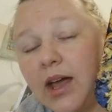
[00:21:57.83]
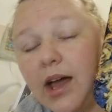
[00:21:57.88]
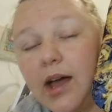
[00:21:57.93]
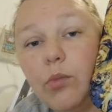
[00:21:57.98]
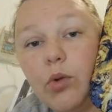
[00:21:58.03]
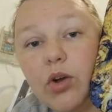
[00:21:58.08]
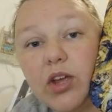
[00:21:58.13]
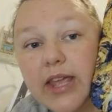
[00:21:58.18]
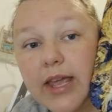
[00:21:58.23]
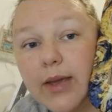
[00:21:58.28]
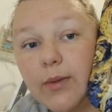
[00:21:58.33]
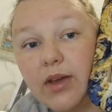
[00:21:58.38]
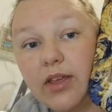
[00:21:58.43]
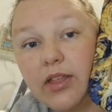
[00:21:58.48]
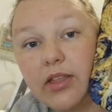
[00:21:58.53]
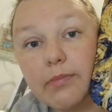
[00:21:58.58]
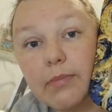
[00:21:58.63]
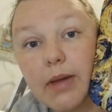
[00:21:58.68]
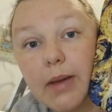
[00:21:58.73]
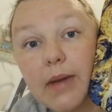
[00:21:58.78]
I'm working
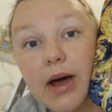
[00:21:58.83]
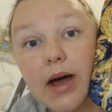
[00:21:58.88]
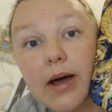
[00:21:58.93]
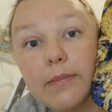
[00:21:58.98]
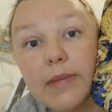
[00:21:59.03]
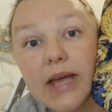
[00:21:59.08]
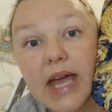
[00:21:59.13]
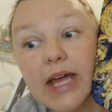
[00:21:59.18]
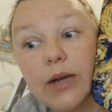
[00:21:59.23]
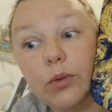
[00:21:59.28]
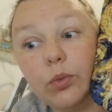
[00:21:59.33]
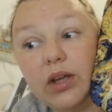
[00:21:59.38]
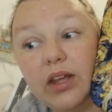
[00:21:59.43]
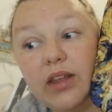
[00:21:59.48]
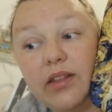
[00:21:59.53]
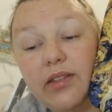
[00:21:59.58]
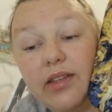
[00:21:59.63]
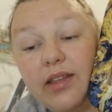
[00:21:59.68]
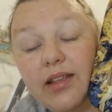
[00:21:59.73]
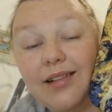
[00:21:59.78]
with my mum and
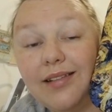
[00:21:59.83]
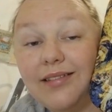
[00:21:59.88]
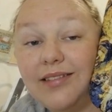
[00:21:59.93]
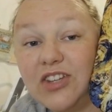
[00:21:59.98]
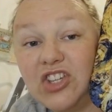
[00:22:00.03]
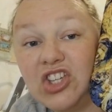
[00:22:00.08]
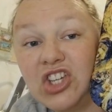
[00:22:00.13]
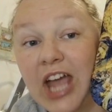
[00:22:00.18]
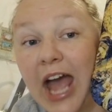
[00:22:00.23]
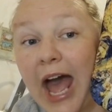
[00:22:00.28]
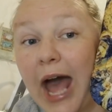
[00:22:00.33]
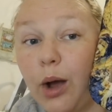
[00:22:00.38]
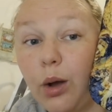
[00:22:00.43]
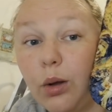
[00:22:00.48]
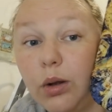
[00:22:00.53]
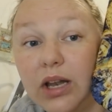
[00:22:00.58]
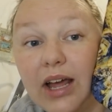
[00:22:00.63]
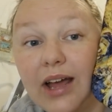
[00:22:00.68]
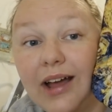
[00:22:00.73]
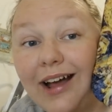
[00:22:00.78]
with Stitchy
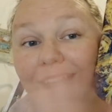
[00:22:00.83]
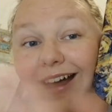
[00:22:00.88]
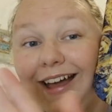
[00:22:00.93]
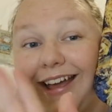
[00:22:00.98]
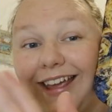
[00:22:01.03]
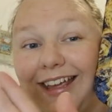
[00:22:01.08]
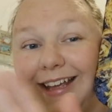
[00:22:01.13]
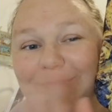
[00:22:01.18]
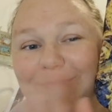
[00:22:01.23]
Owl. Hi.